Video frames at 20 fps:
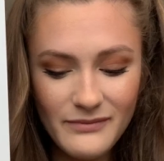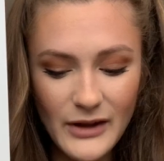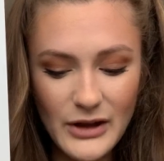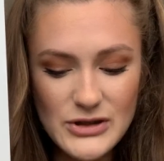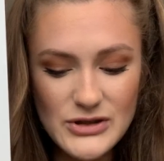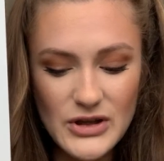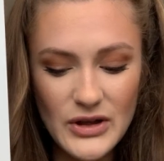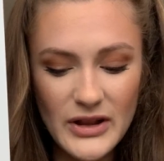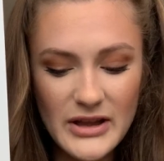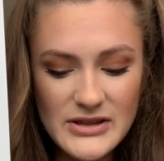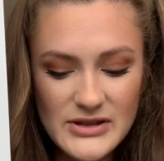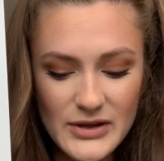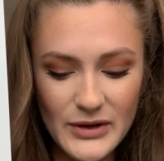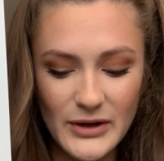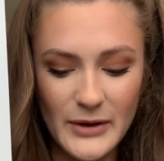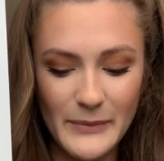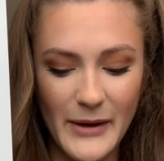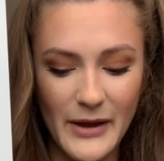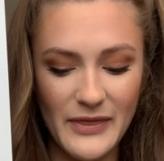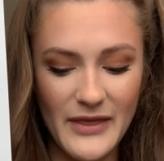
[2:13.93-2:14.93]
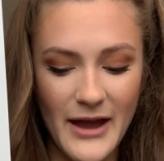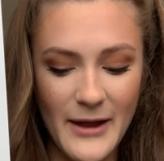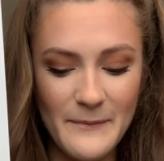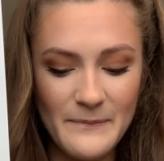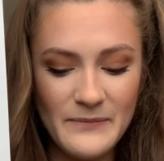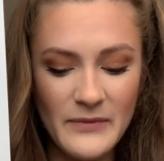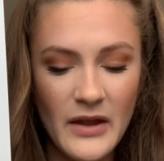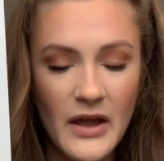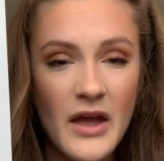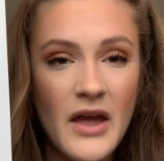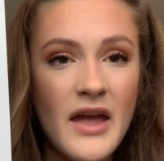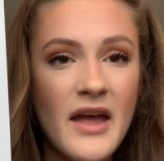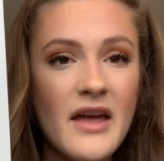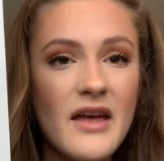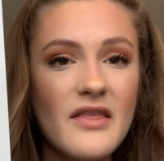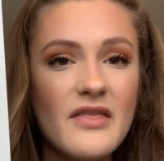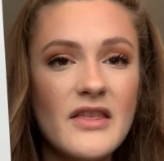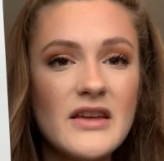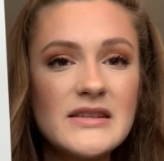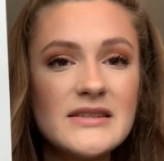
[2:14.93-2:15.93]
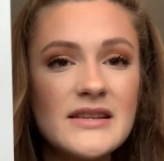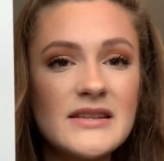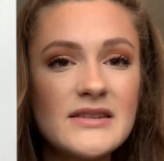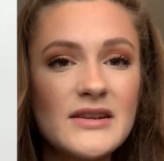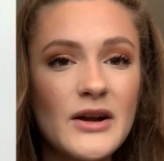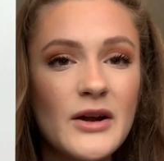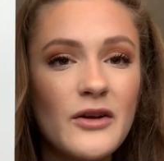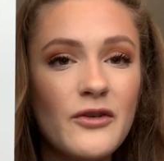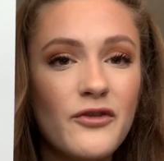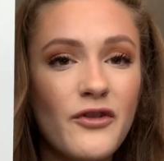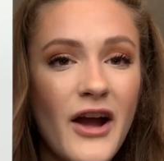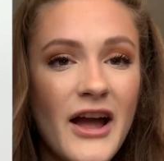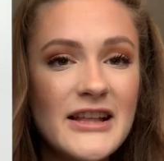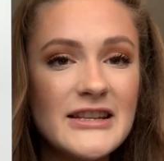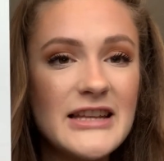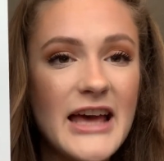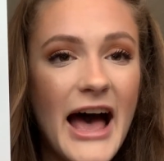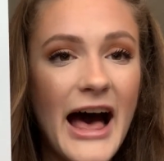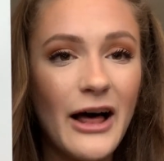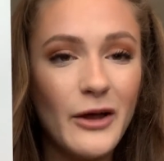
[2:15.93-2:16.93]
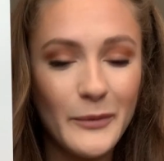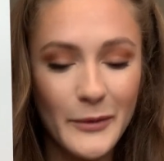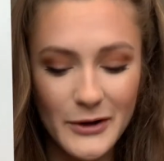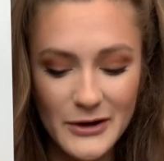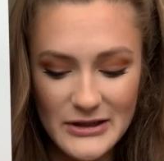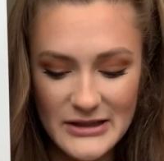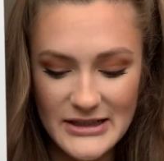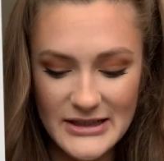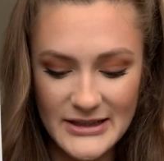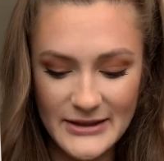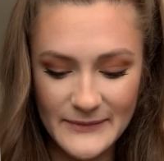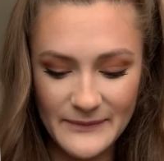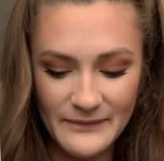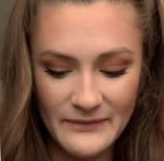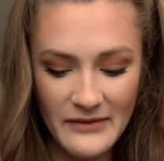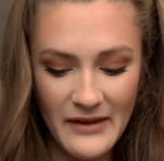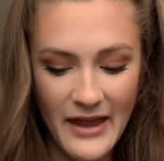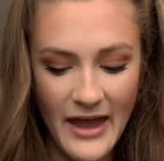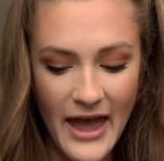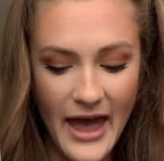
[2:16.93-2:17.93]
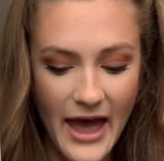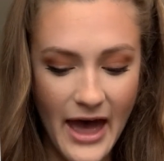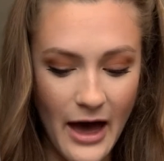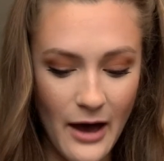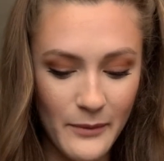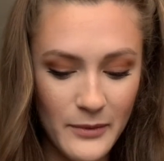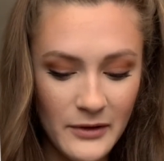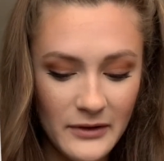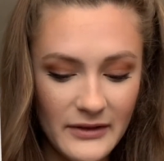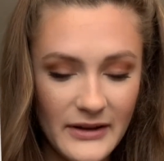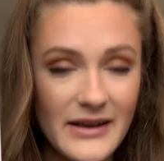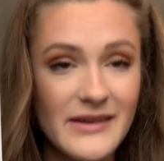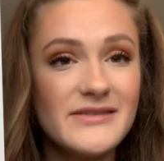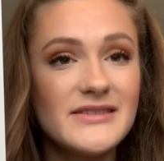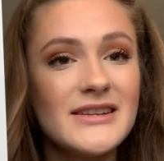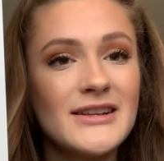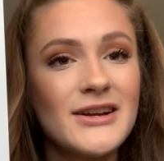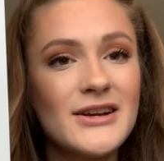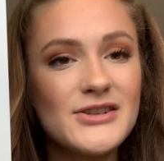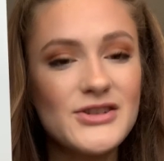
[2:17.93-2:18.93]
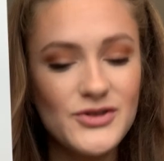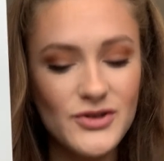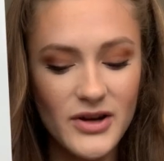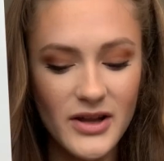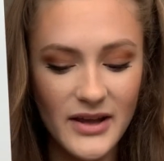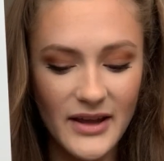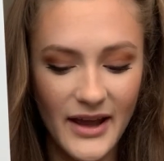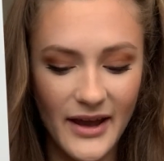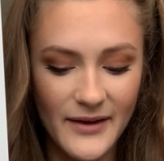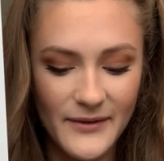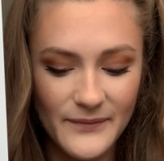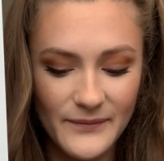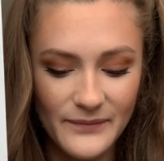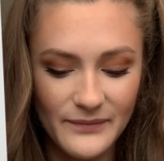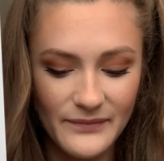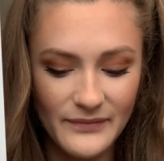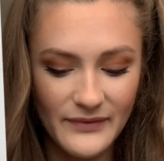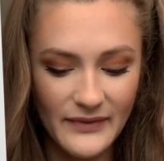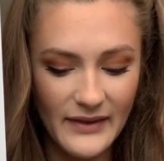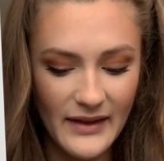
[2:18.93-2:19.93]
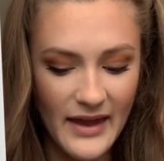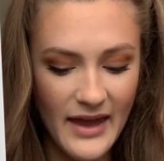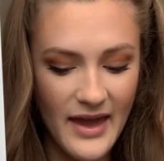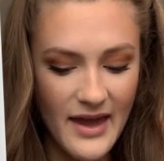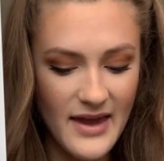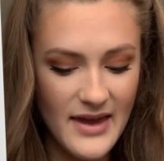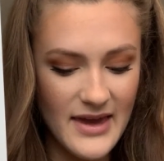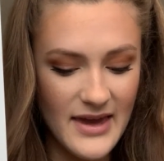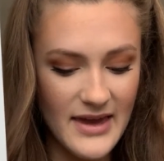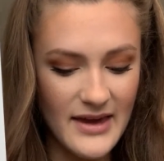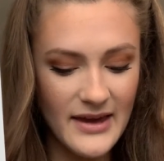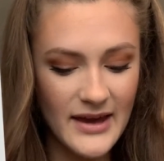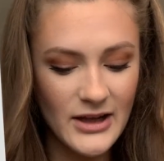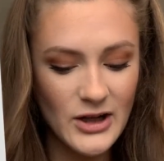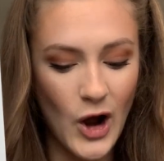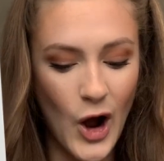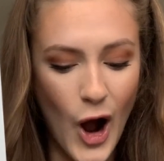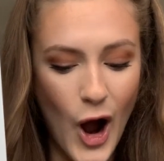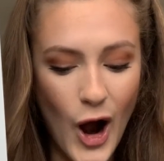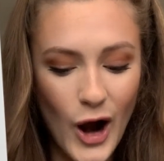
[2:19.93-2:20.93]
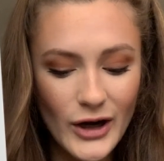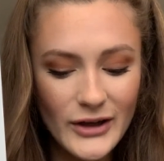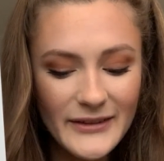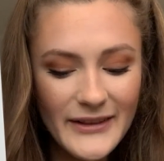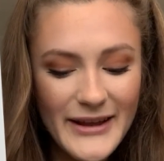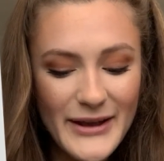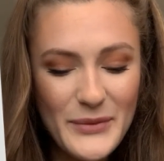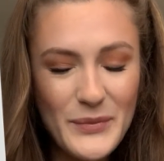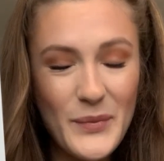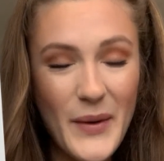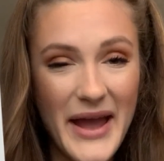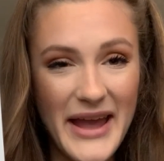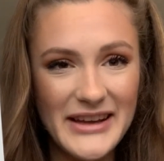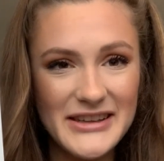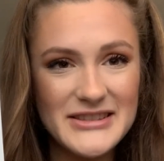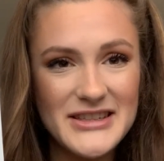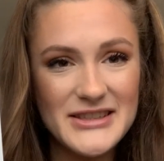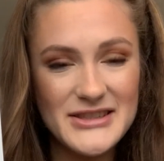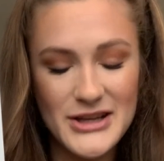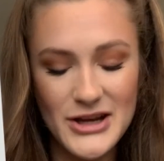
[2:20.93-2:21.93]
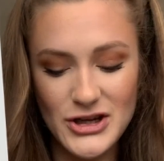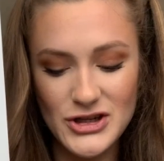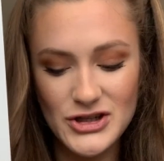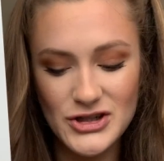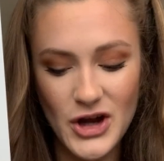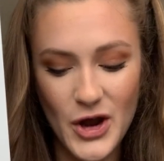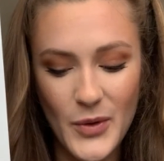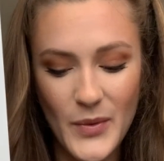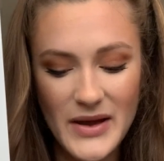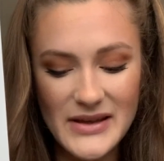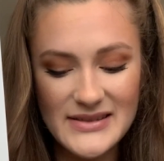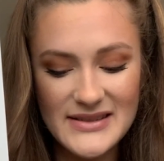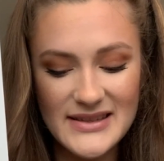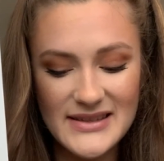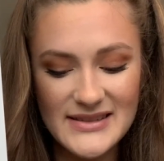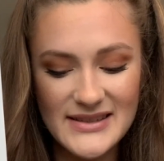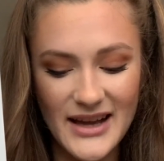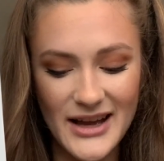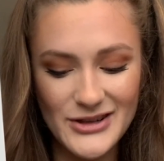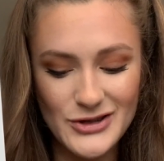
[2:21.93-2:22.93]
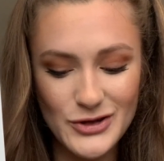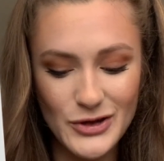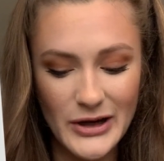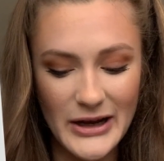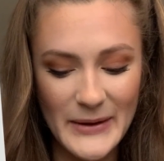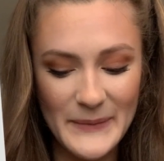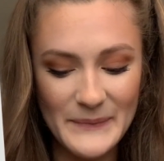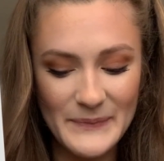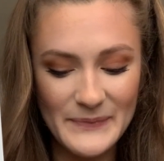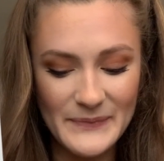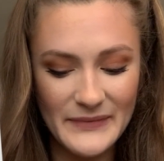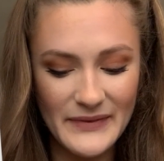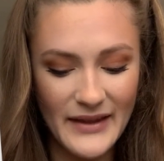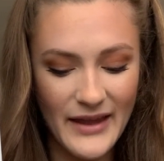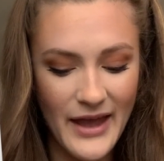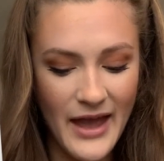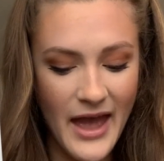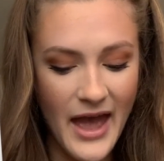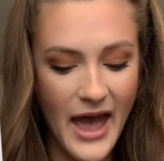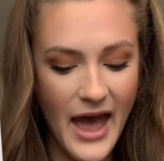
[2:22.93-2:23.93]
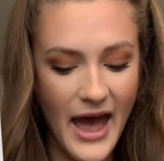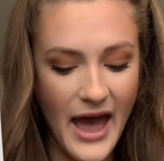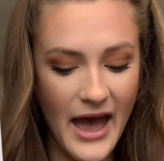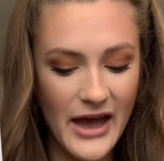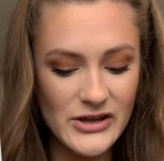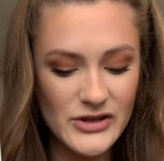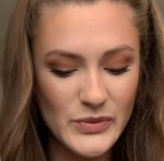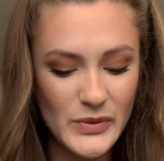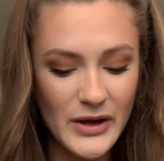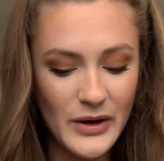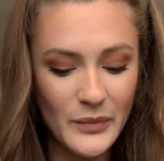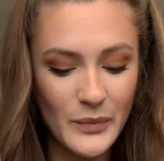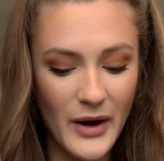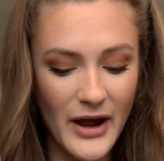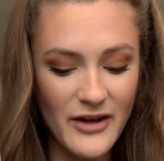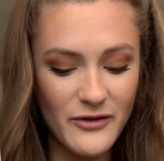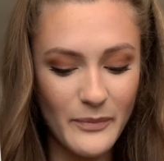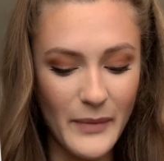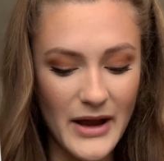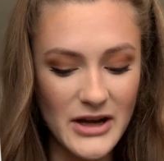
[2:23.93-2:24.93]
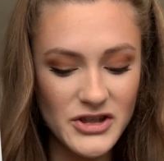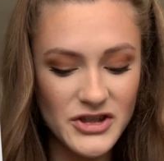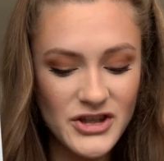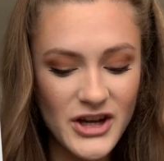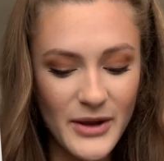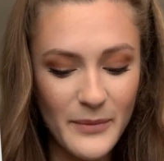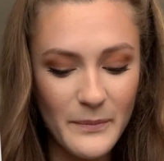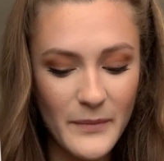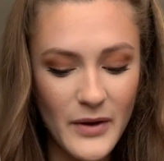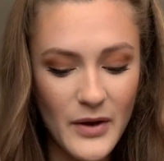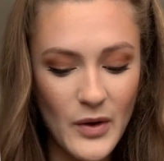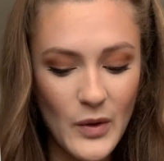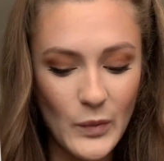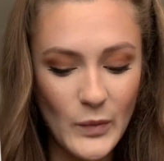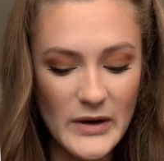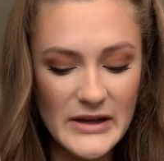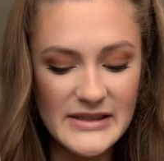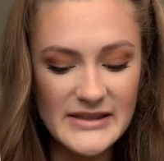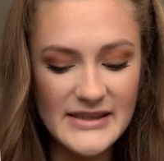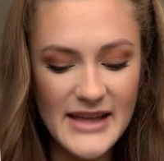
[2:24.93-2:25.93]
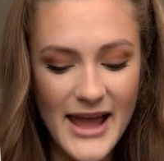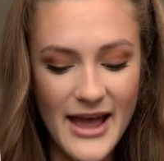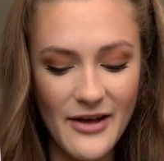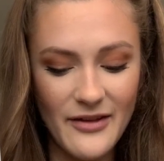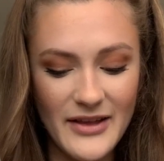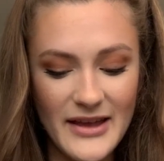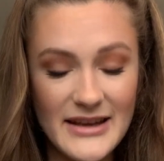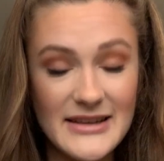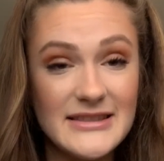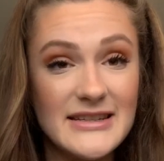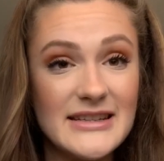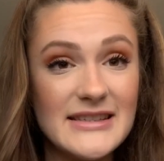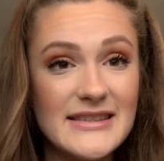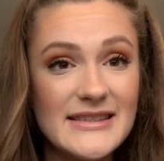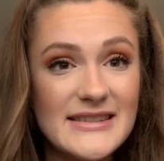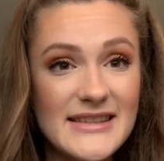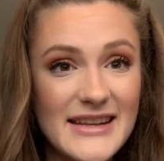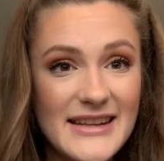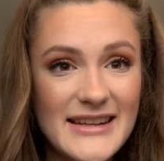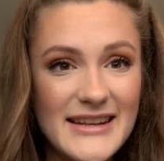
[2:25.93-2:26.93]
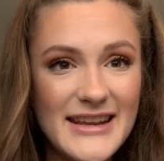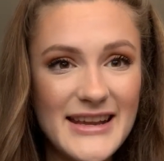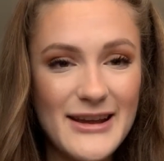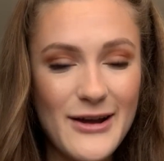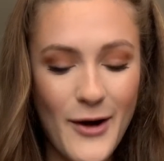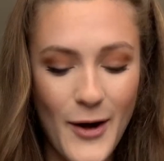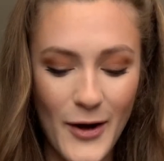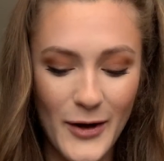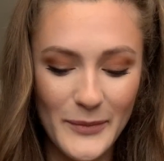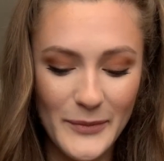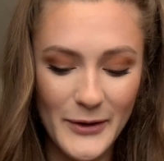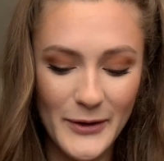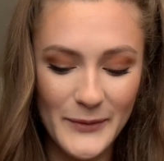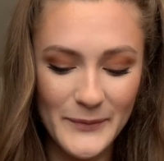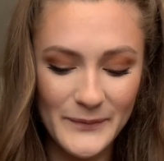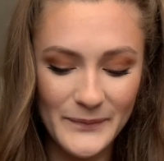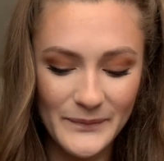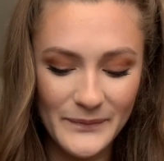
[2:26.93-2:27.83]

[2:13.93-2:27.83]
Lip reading: So let's learn about that. This is our friend Albert. Albert lives in Australia. He can hardly wait to show us his country. As we arrive by ship, we sail into Sydney Harbour.